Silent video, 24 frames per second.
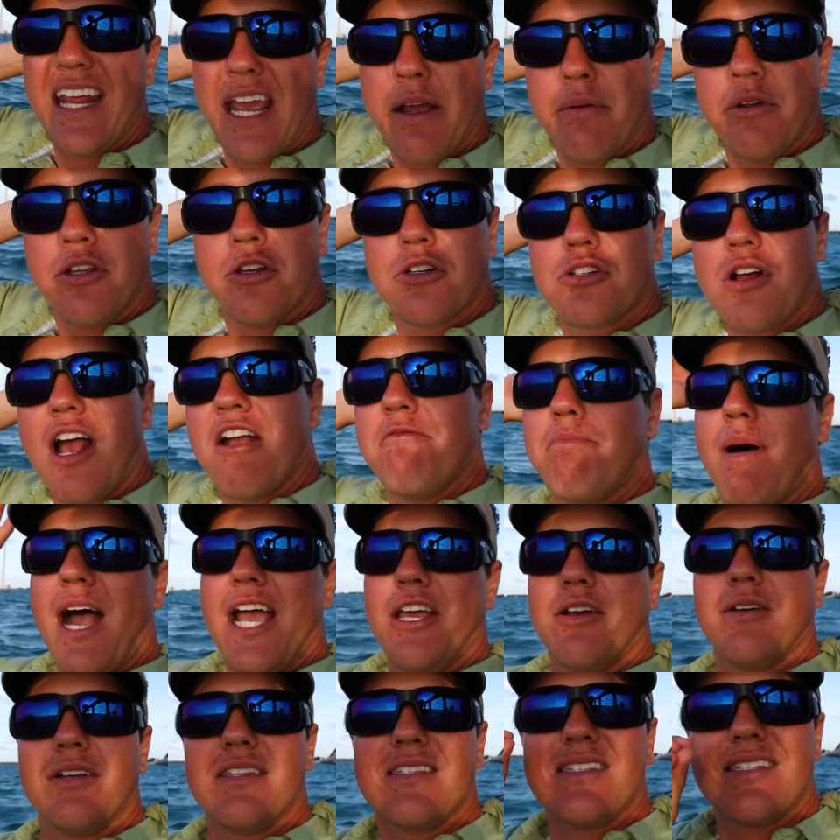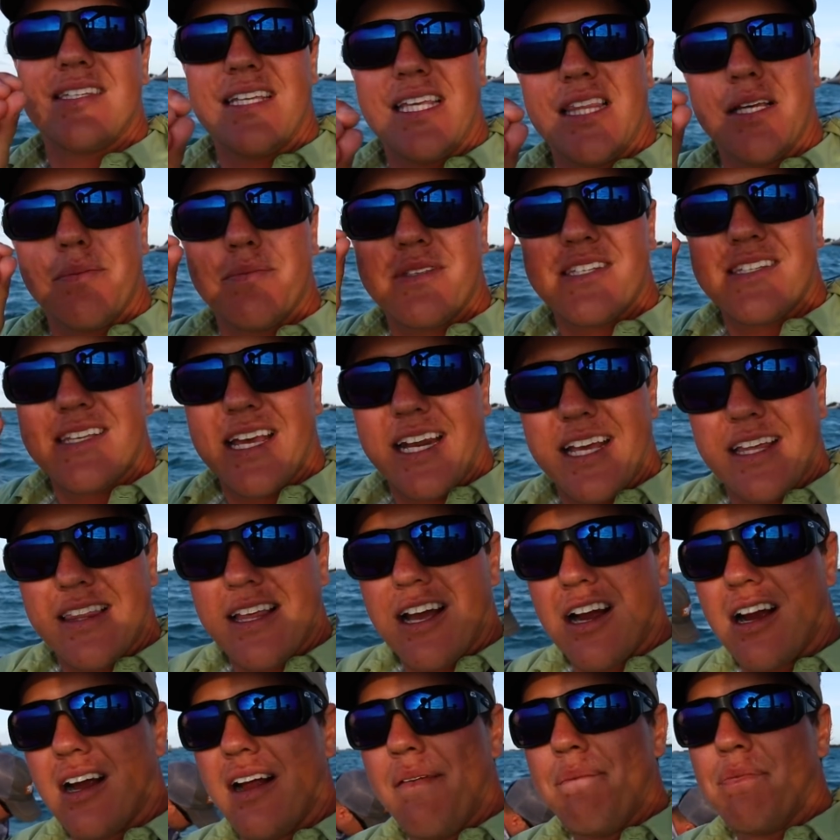day when you drive by, you can see them sitting
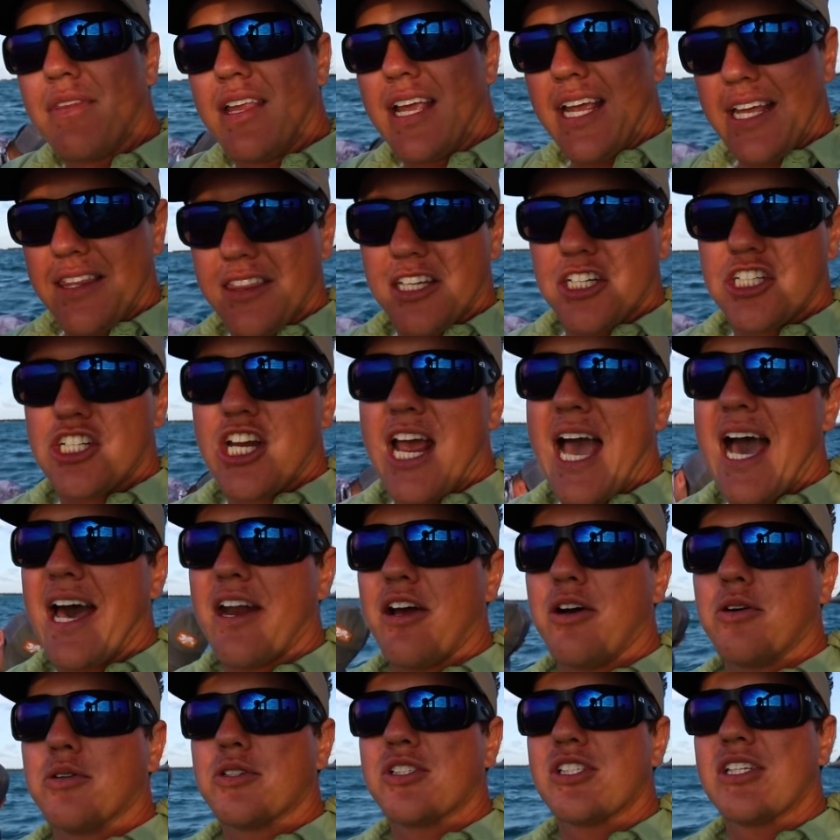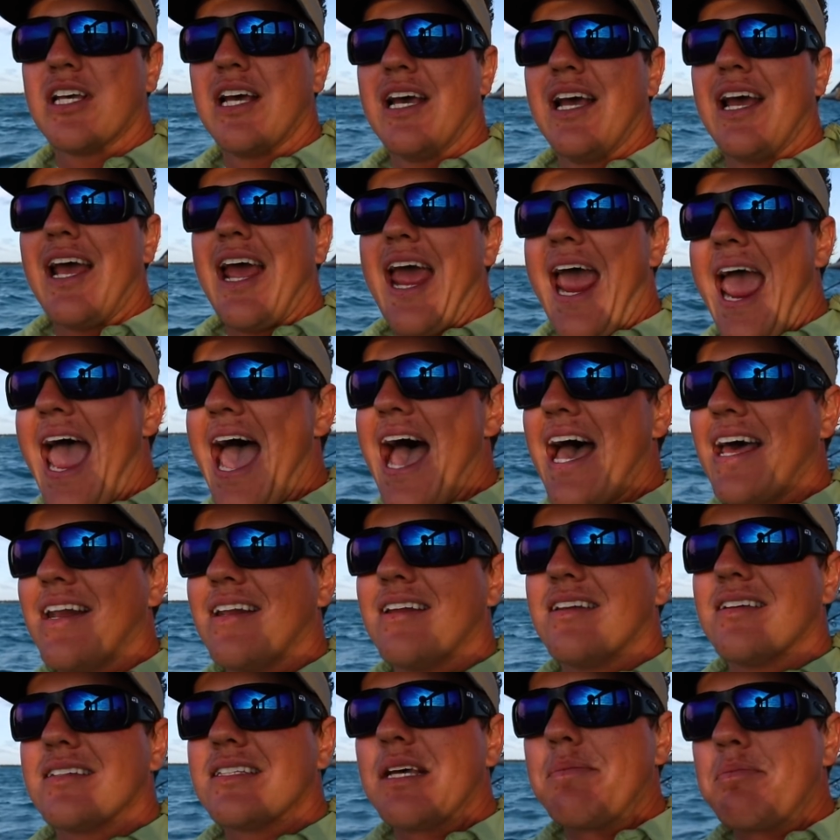there in the shadows.
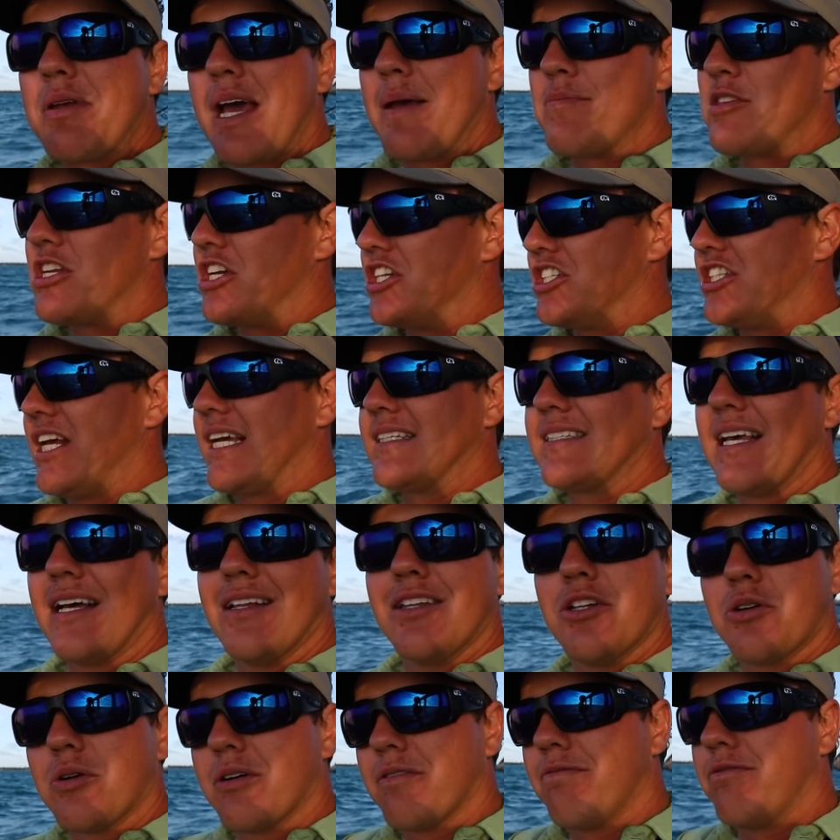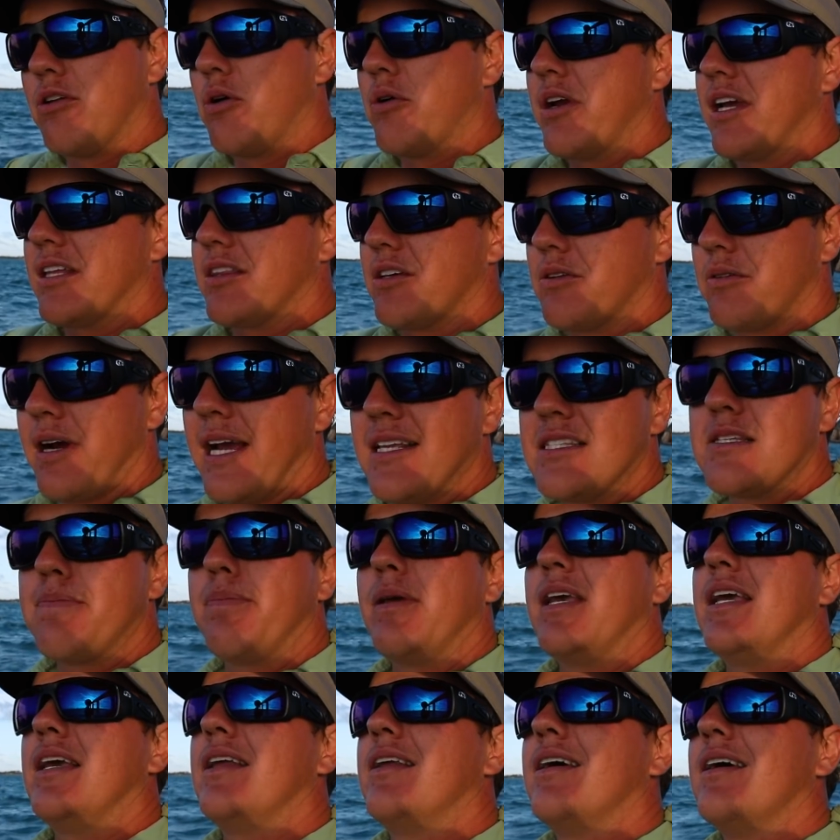And sometimes it just takes that lure floating at the right
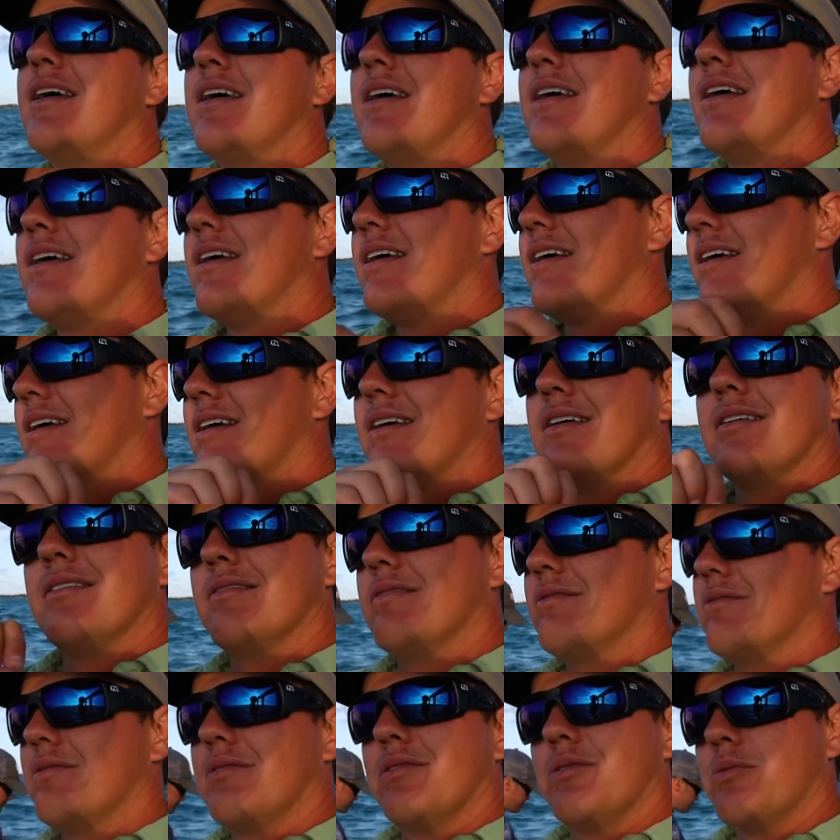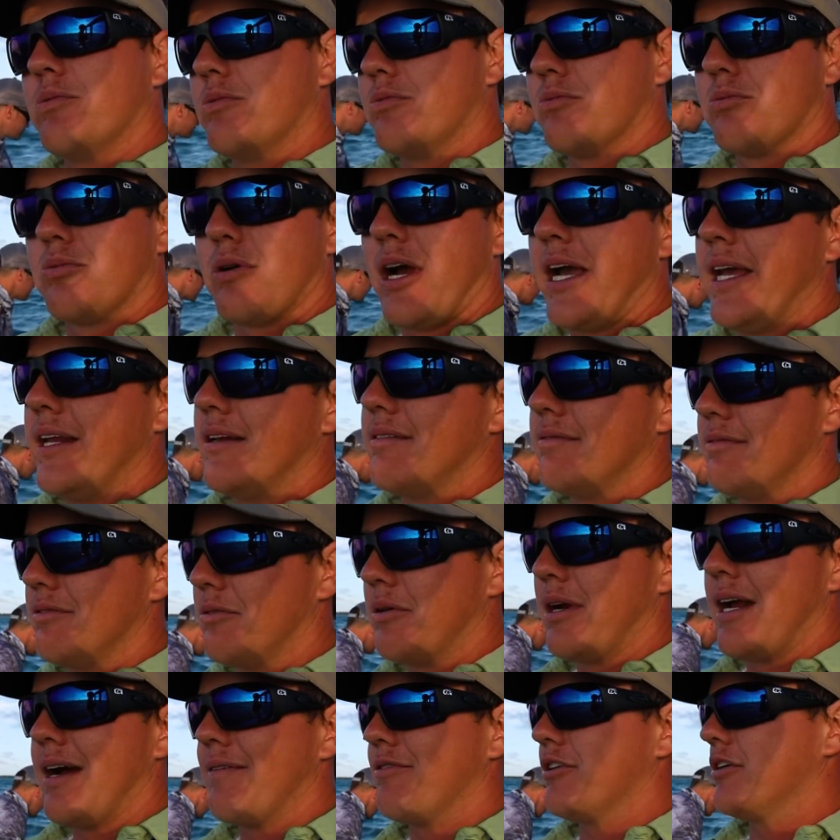speed, right
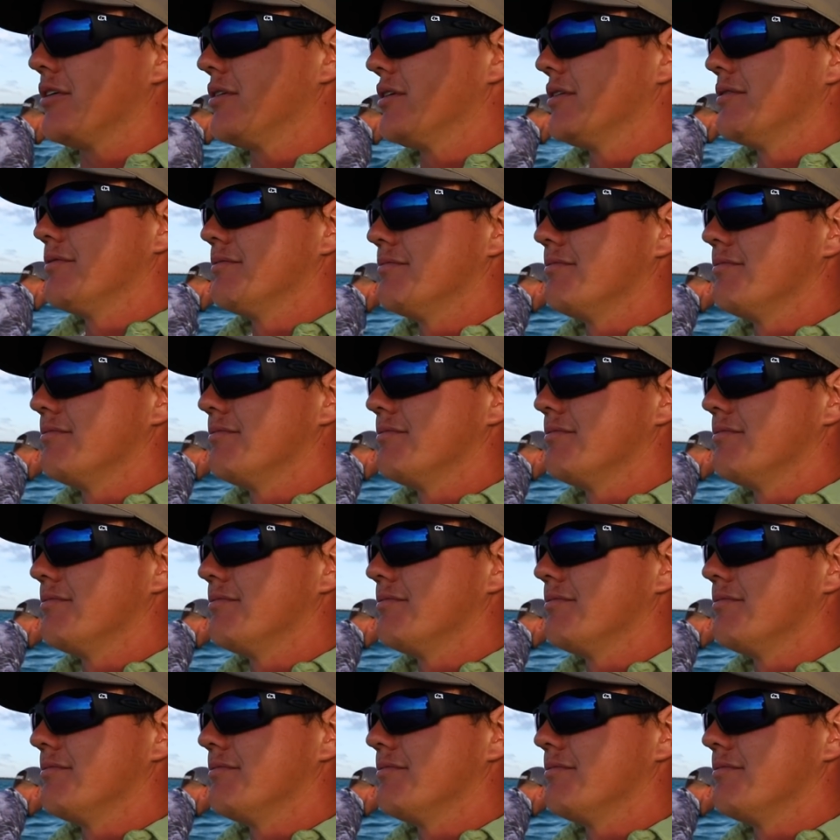whatever,